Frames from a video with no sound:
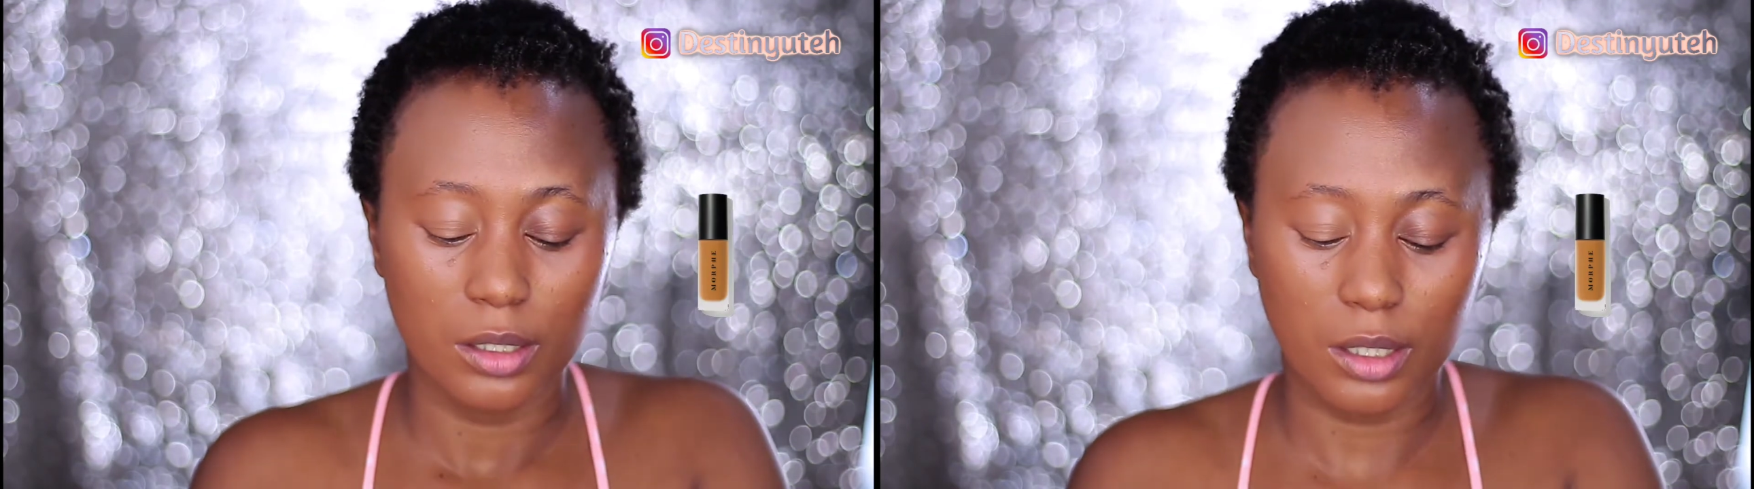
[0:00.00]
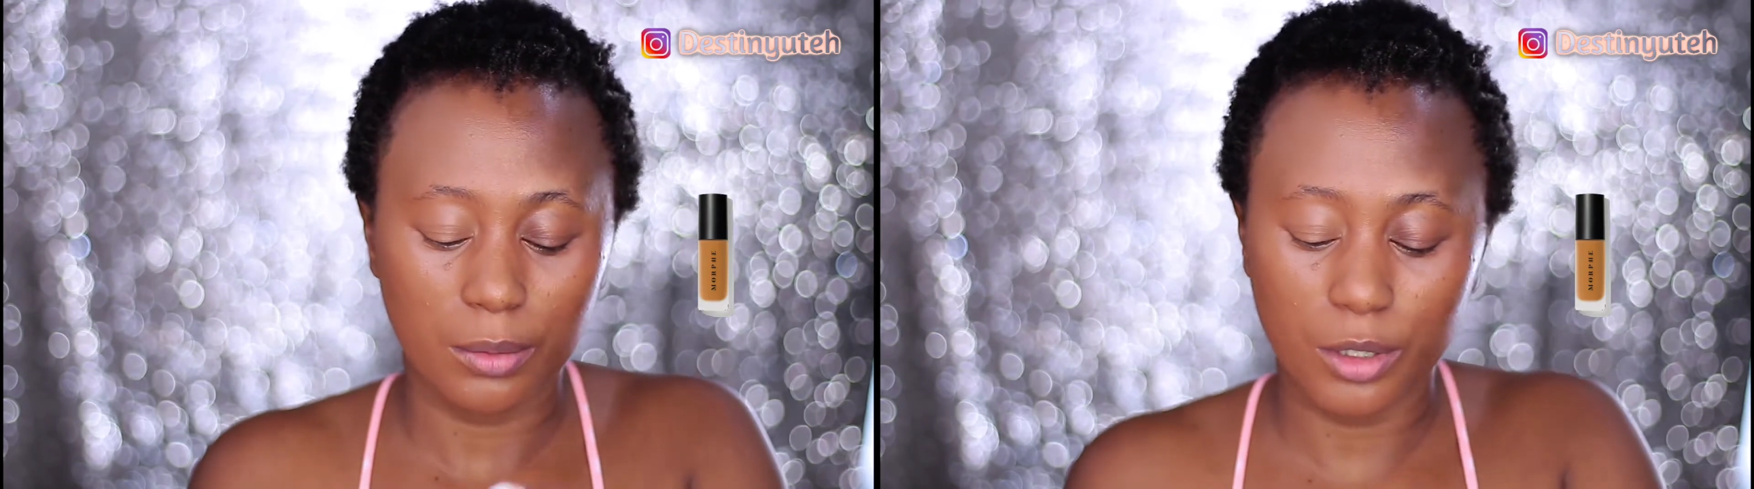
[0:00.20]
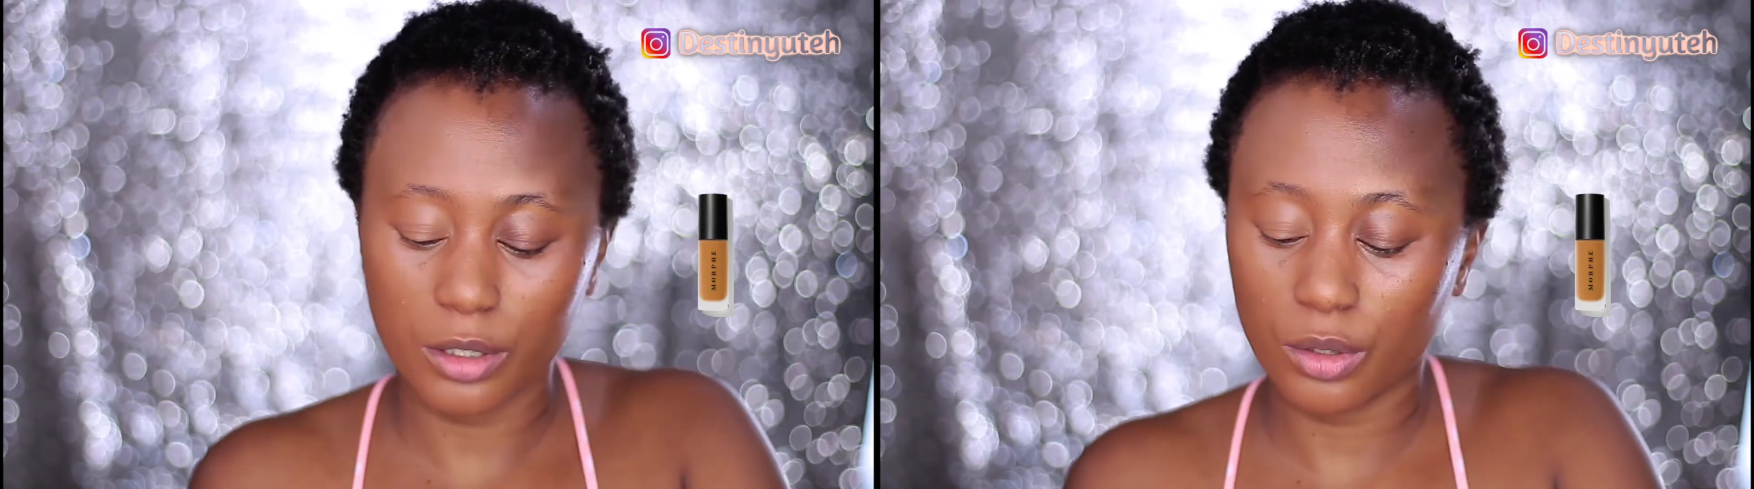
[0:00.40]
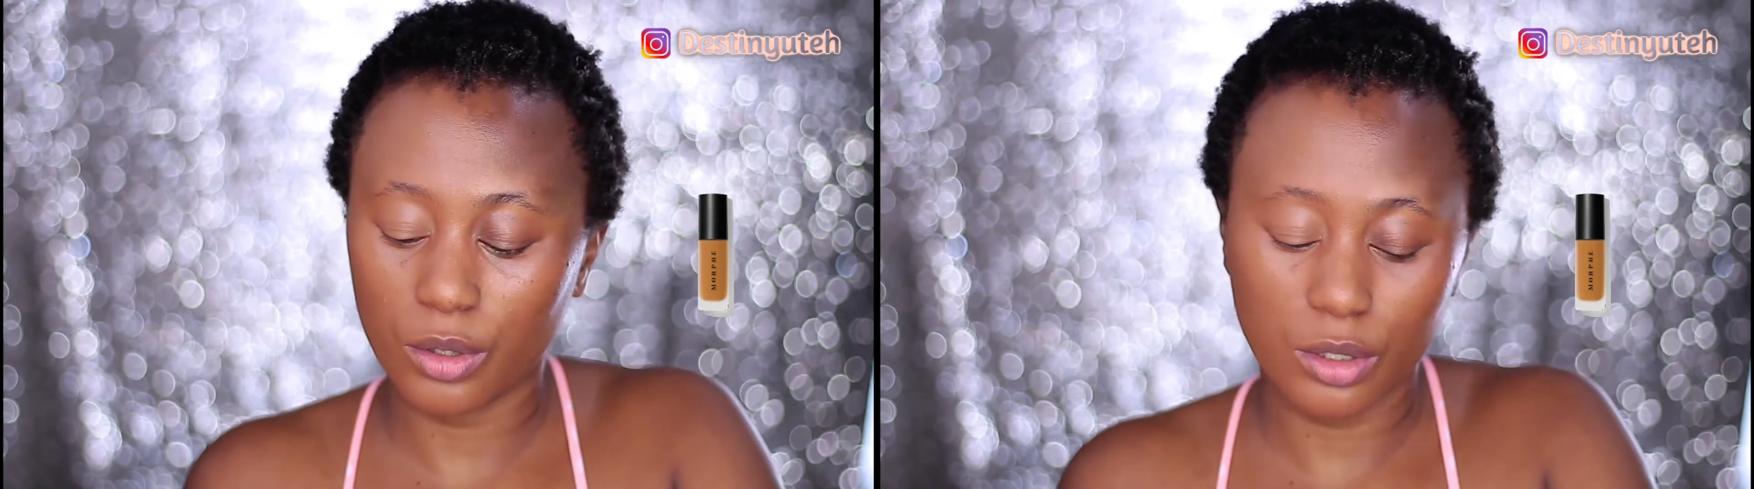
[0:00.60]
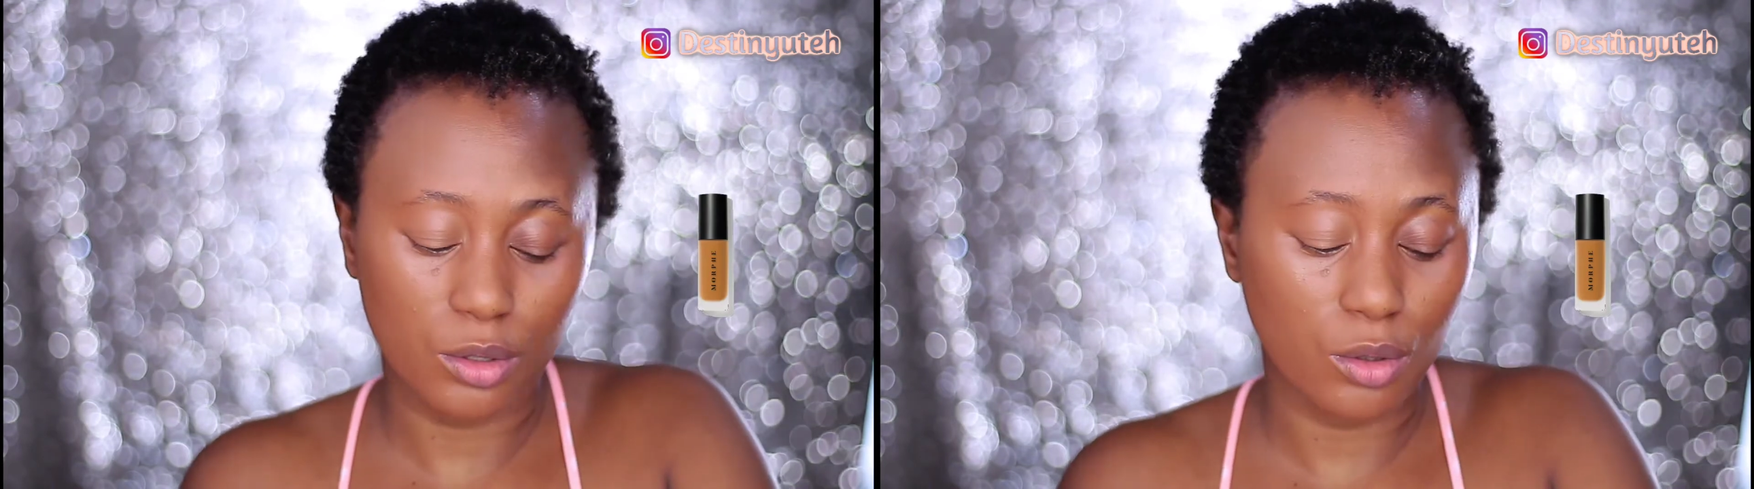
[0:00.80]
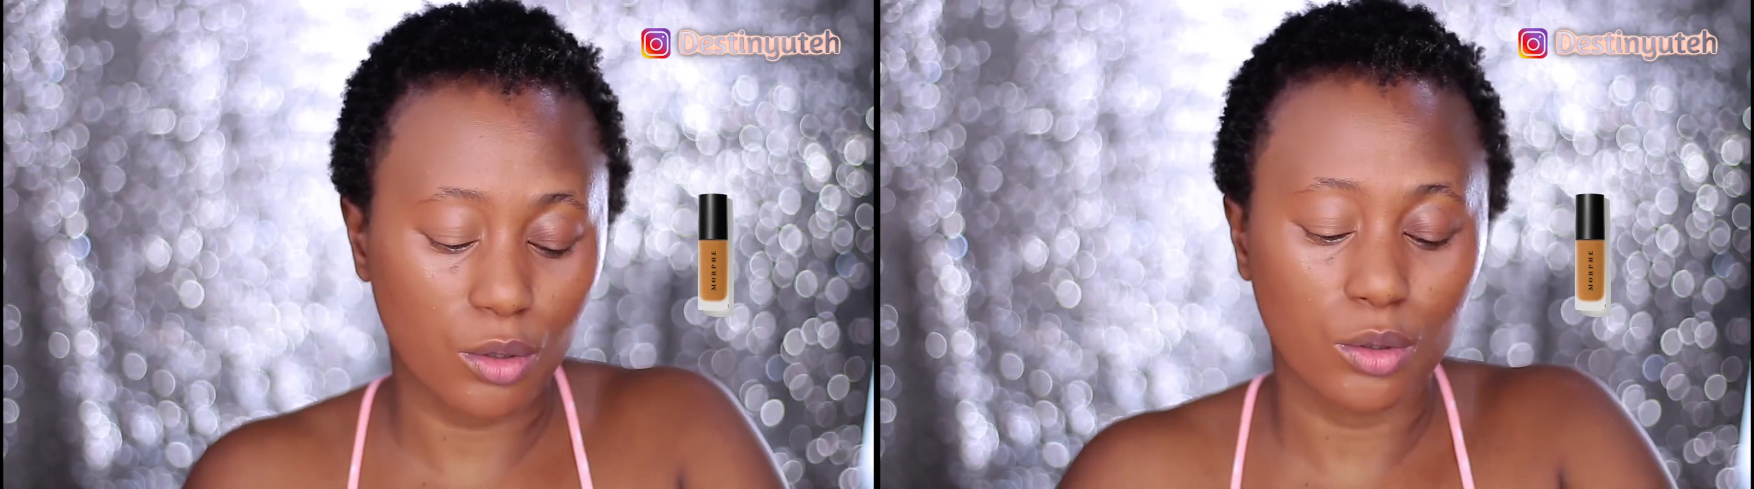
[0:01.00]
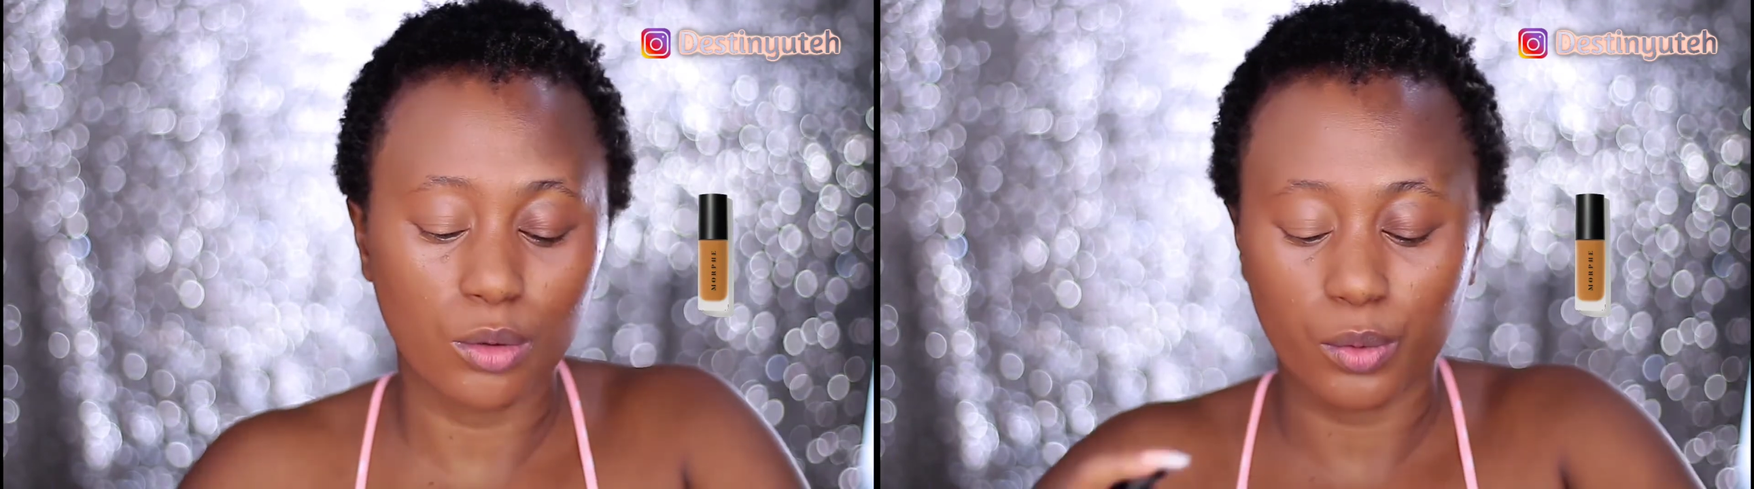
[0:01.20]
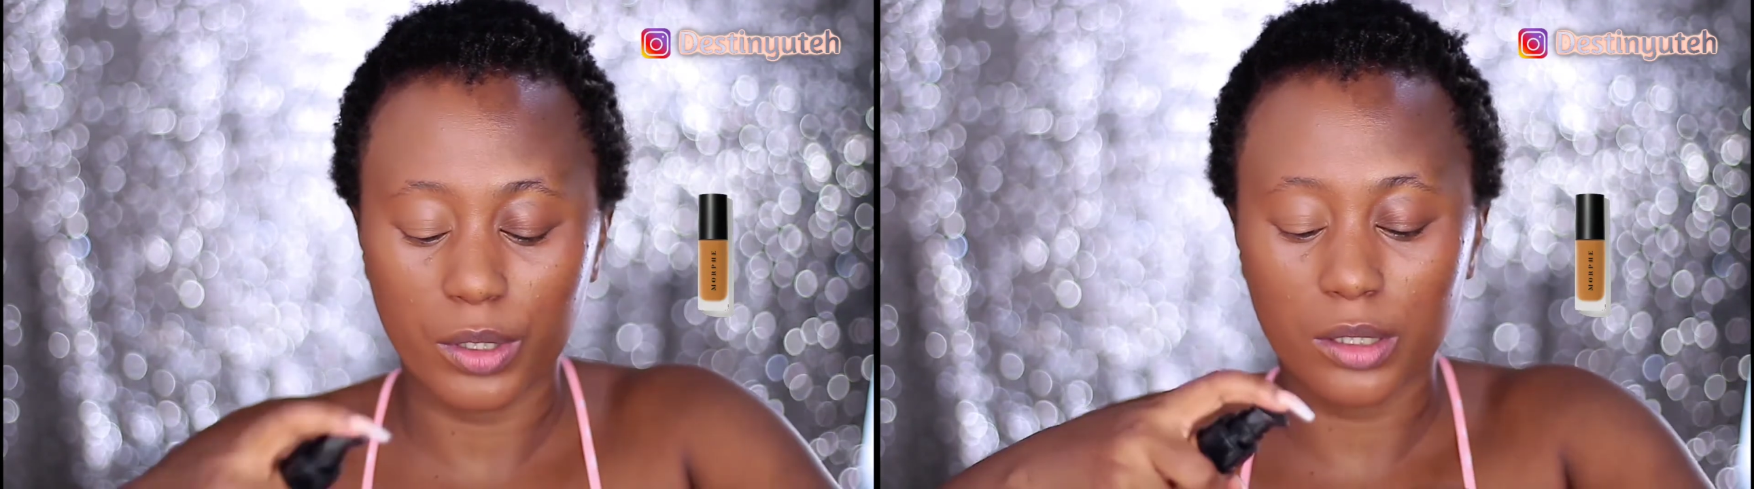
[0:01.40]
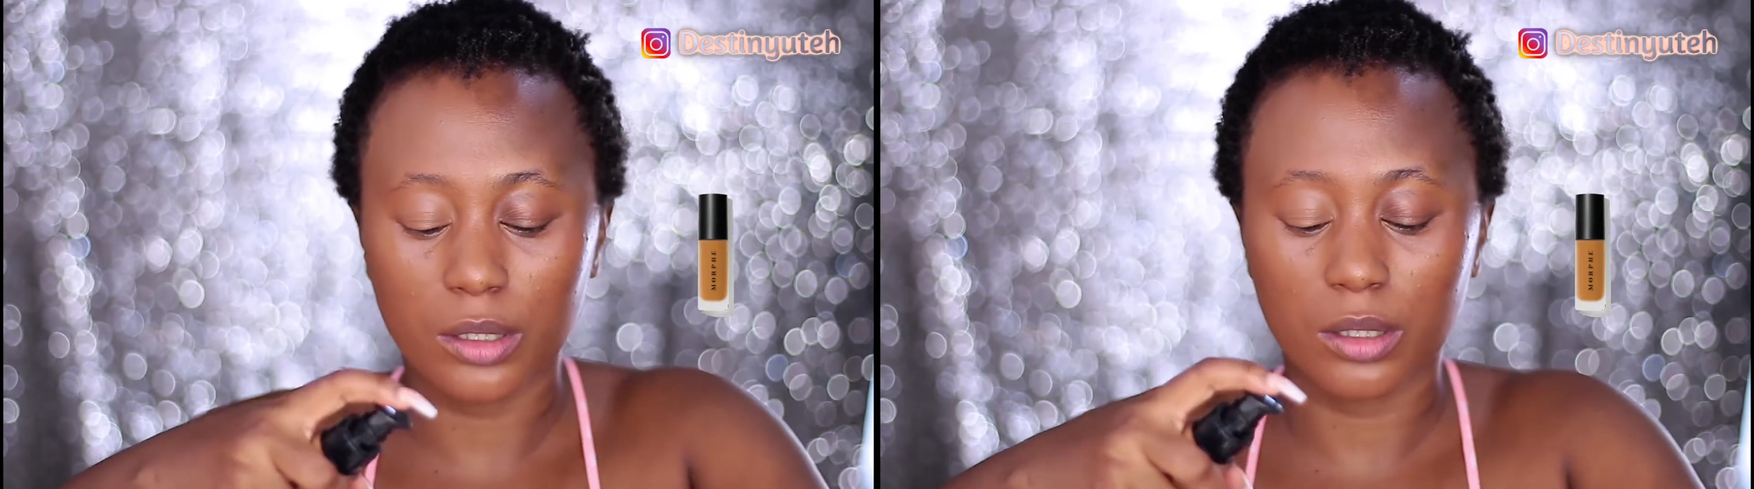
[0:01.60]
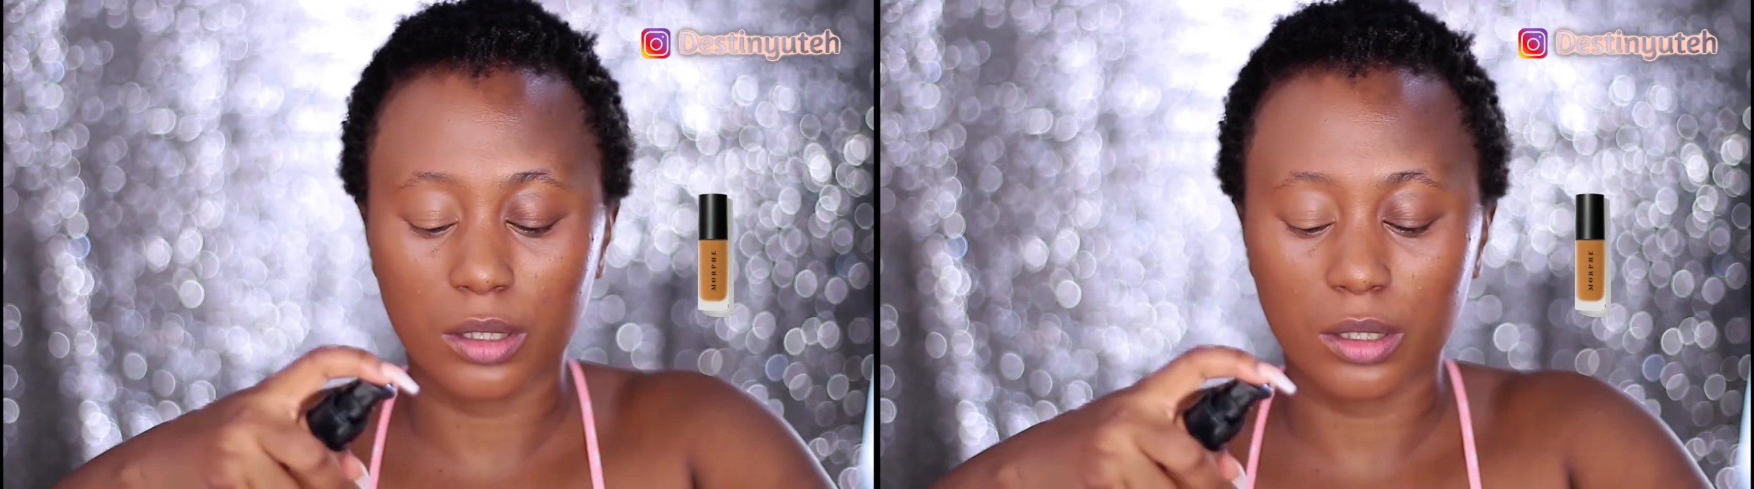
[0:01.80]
So I'm just going to go with,